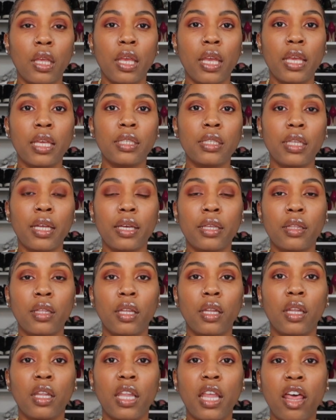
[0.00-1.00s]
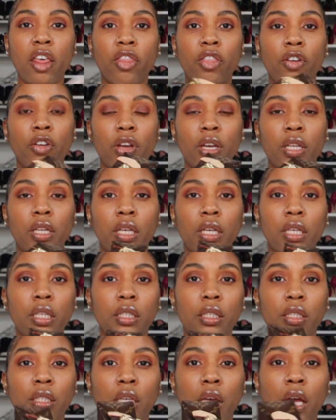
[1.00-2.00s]
it's like the leather in the
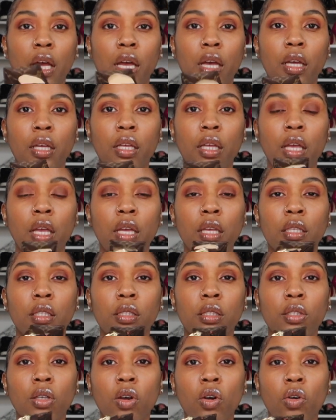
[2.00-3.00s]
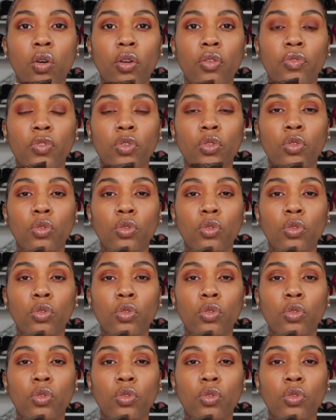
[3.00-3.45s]
inside. So if you